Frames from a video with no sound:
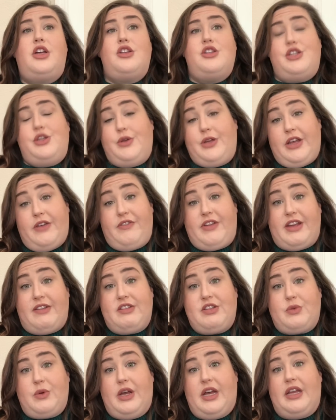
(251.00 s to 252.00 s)
to give
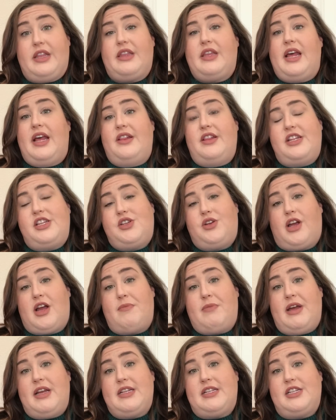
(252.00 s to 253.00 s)
gifts with. And this year I got
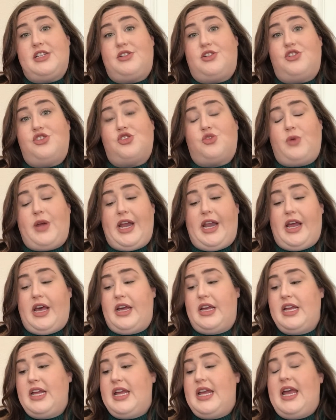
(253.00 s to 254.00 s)
my sister
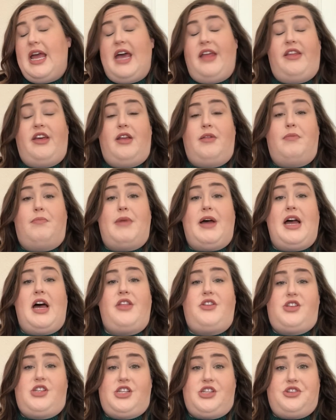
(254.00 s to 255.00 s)
Joanna, and then my
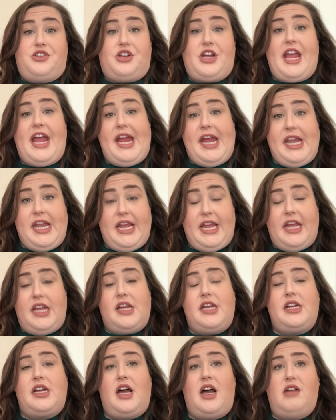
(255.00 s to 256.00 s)
other sister
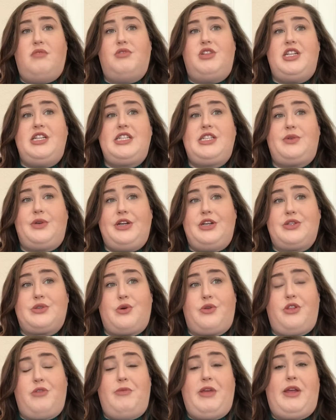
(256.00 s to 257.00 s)
Katie. She's 3 years
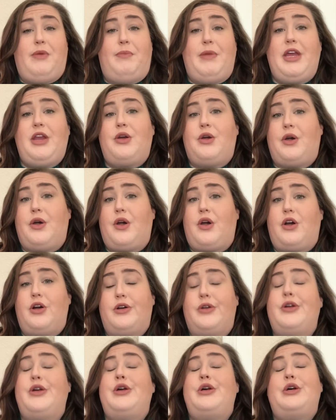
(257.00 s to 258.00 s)
older than me. Me and her
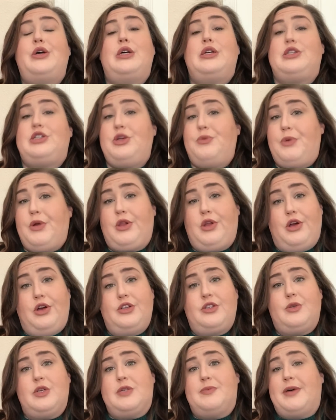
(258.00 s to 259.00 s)
are super
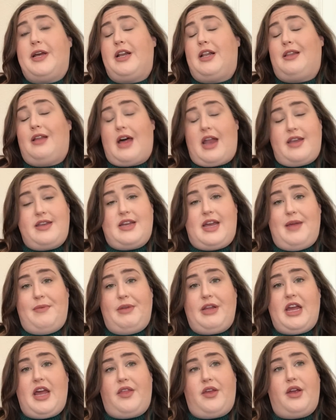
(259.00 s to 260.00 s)
close. We spend a lot of time
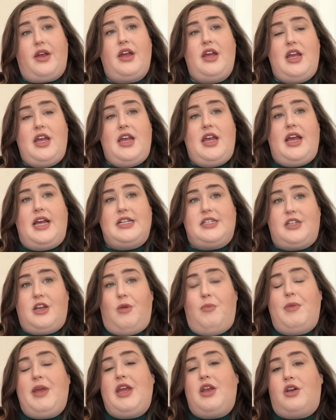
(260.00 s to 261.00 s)
together, and so
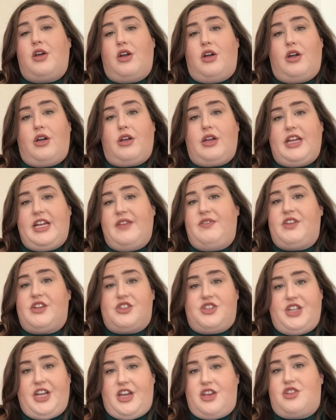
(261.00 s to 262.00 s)
me and her gift
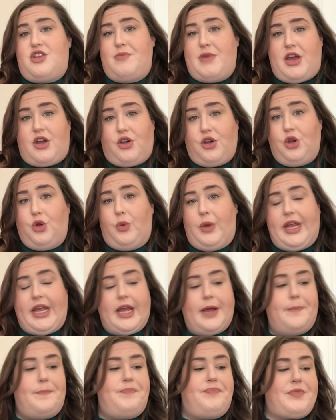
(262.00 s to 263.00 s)
exchange no matter who we
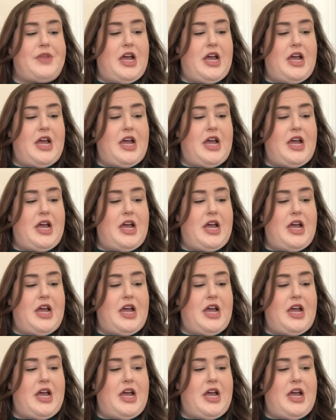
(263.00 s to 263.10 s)
get.